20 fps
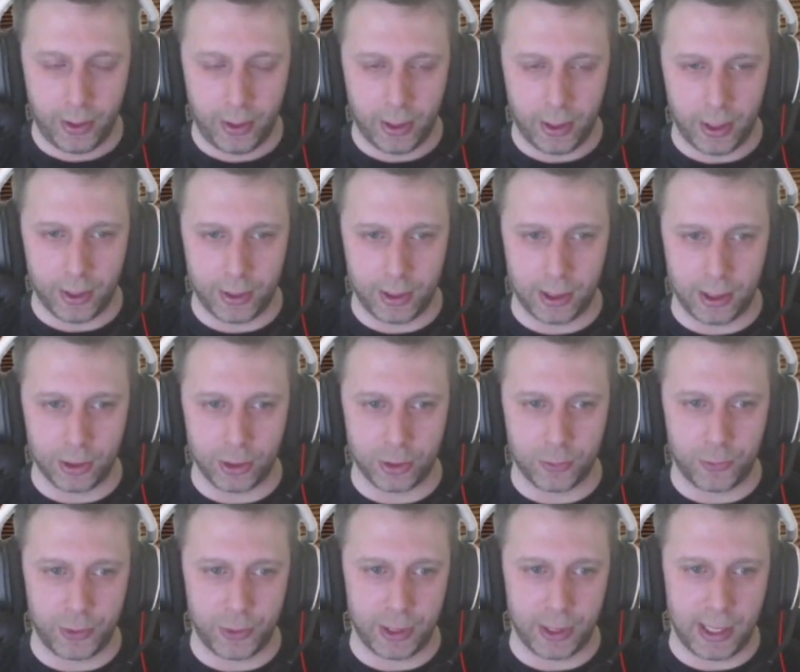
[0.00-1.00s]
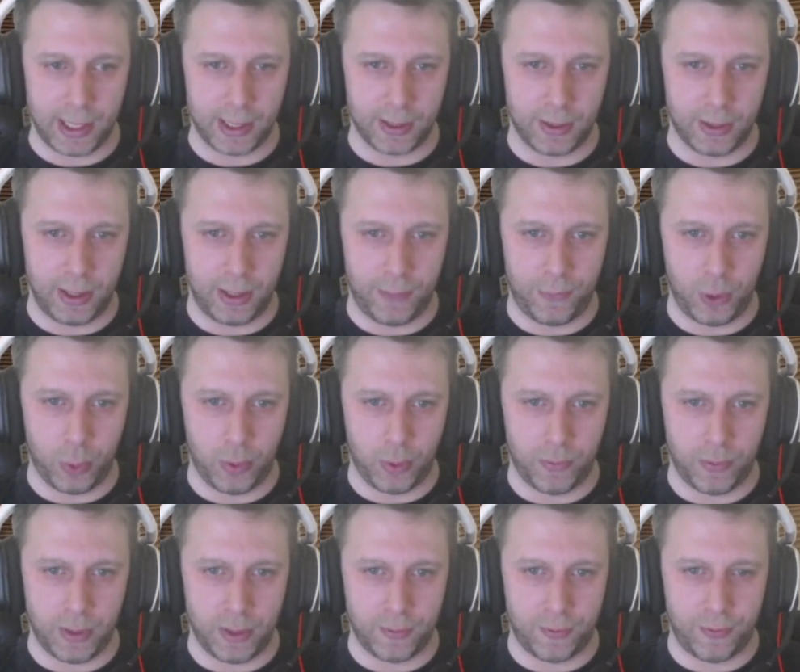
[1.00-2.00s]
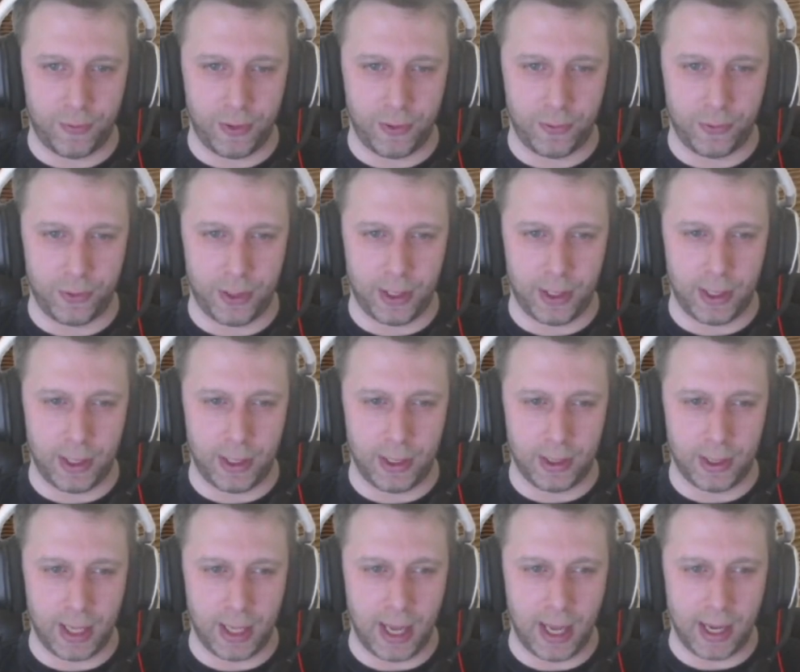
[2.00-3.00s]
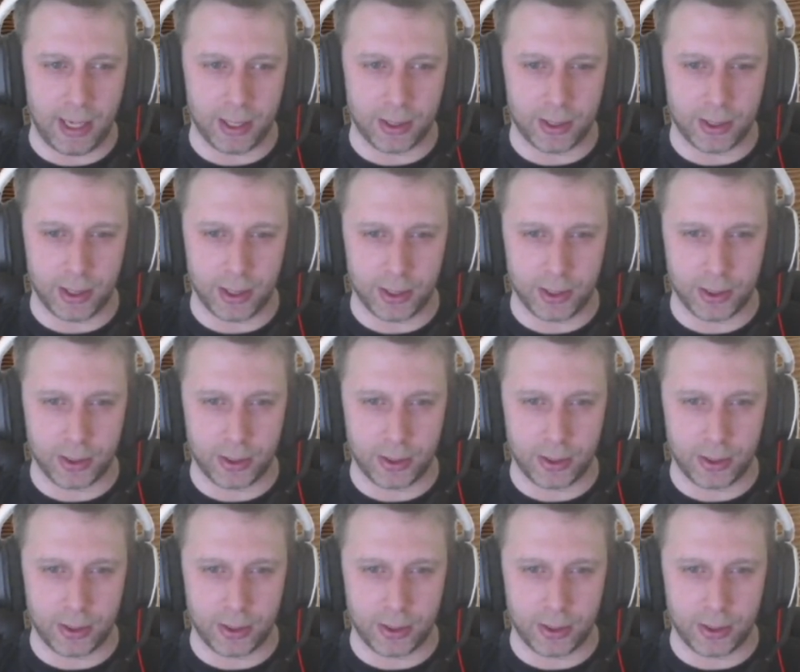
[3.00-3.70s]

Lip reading: I think it's something like if you're within 15 hexes.